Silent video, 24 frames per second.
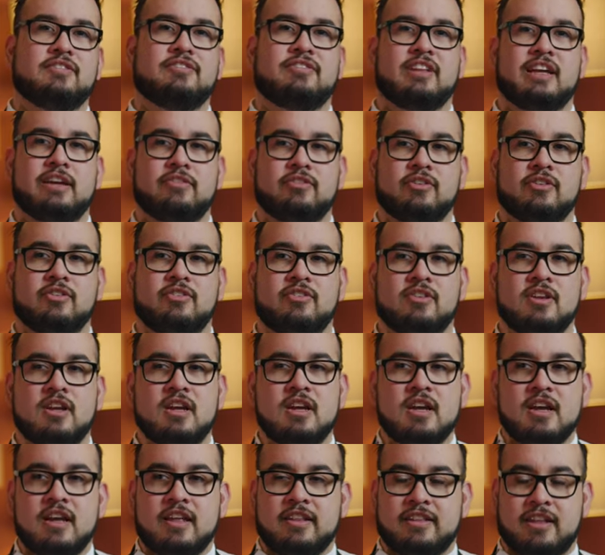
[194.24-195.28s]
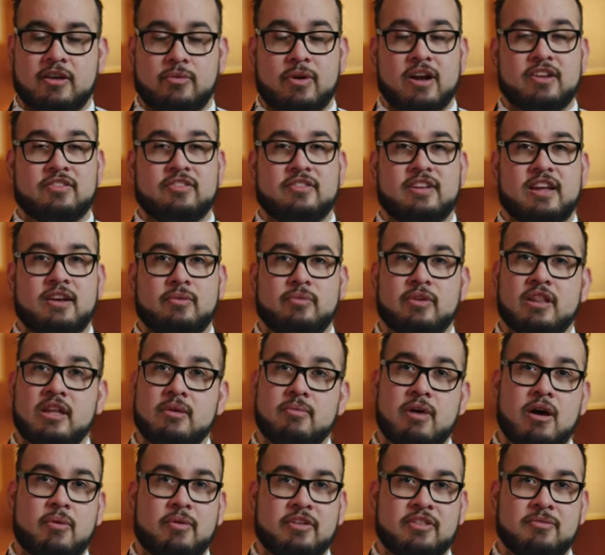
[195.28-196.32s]
flavors, they resonate really
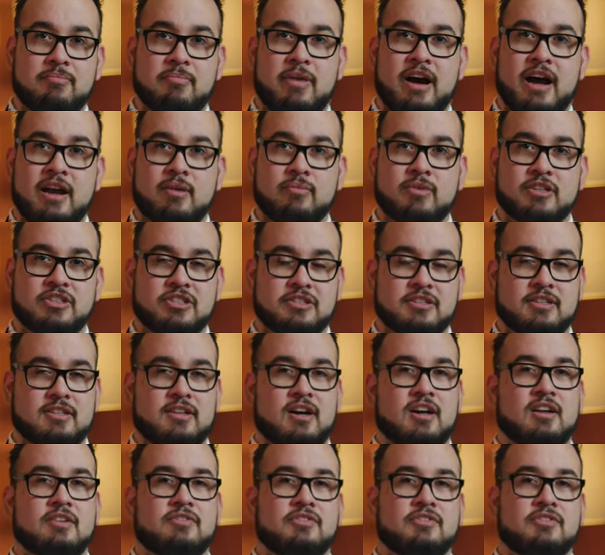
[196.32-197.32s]
well with mine, which is a lot of